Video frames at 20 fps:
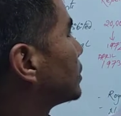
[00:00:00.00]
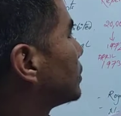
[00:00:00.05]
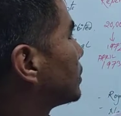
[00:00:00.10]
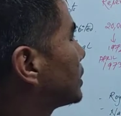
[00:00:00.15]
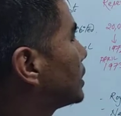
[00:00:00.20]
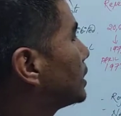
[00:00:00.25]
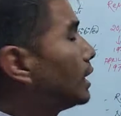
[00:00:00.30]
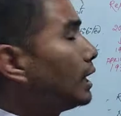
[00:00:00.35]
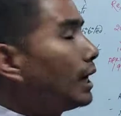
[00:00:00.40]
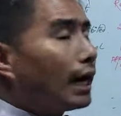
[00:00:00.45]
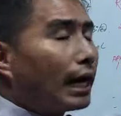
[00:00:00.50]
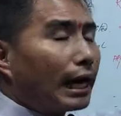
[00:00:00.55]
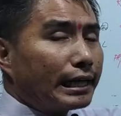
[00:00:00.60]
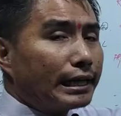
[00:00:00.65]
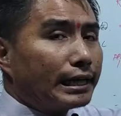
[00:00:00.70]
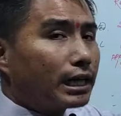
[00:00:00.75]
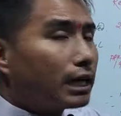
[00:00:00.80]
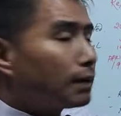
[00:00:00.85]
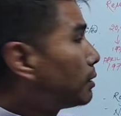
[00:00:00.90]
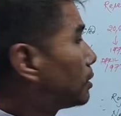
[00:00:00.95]
Okay, and
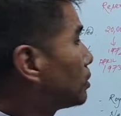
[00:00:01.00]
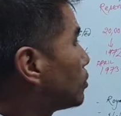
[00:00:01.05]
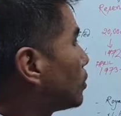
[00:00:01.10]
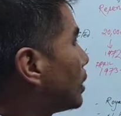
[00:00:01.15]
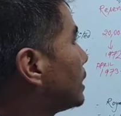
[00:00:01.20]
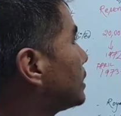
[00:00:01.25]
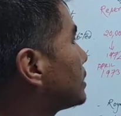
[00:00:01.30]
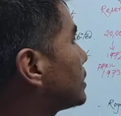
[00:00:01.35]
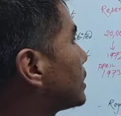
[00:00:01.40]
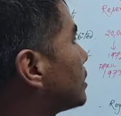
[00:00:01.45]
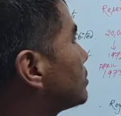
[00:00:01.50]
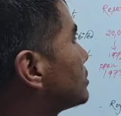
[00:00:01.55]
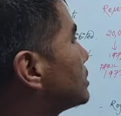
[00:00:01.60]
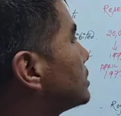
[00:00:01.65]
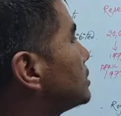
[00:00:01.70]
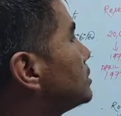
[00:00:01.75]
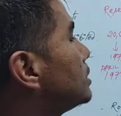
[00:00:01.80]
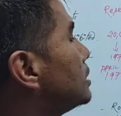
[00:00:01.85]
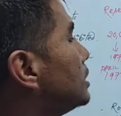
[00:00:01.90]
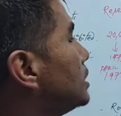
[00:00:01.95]
near about
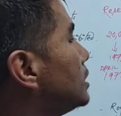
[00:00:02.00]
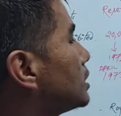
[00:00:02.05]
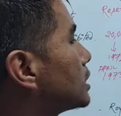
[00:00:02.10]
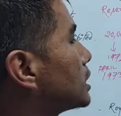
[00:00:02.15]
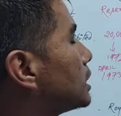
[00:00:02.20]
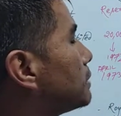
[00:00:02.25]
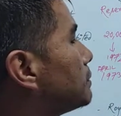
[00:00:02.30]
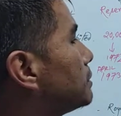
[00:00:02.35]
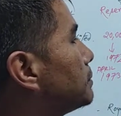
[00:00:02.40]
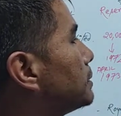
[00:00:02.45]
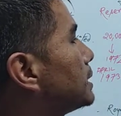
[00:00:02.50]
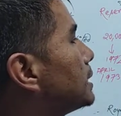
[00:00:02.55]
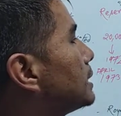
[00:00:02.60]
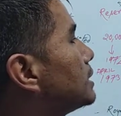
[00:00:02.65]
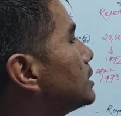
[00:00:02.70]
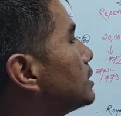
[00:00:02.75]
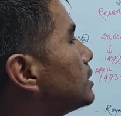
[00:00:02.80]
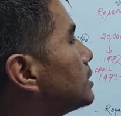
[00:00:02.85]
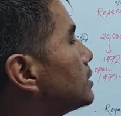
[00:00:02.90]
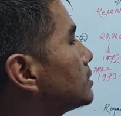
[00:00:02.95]
1000 government and
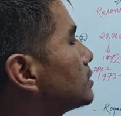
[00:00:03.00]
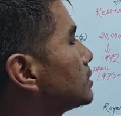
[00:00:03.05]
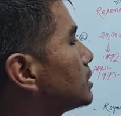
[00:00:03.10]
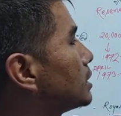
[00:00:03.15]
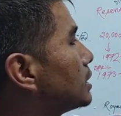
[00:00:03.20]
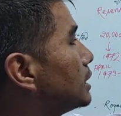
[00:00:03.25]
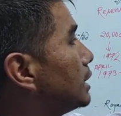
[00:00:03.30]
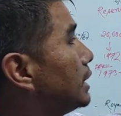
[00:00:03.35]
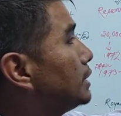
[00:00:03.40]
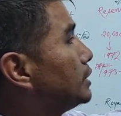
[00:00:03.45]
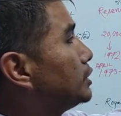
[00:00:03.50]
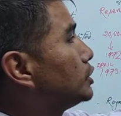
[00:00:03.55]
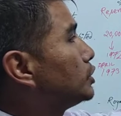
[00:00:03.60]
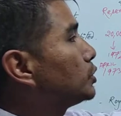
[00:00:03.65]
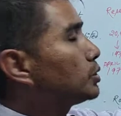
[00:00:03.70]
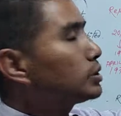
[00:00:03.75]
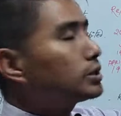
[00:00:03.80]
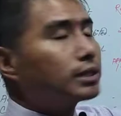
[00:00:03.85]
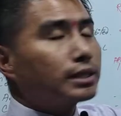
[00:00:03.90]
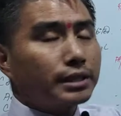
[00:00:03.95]

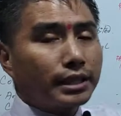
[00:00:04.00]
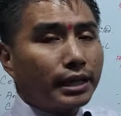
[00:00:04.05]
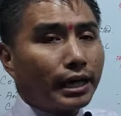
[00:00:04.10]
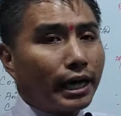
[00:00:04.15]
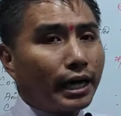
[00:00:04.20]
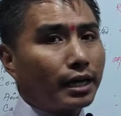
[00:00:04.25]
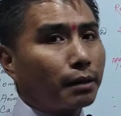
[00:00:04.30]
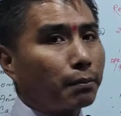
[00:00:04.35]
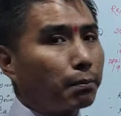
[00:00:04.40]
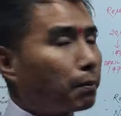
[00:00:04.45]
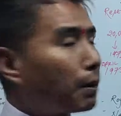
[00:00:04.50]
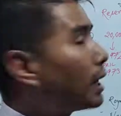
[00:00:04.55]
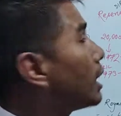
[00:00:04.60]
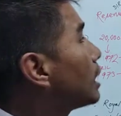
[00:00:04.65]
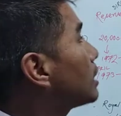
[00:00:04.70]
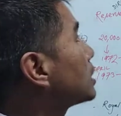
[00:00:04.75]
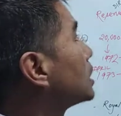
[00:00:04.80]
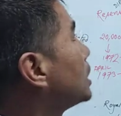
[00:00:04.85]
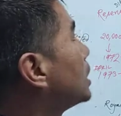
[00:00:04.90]
NGOs, they are a part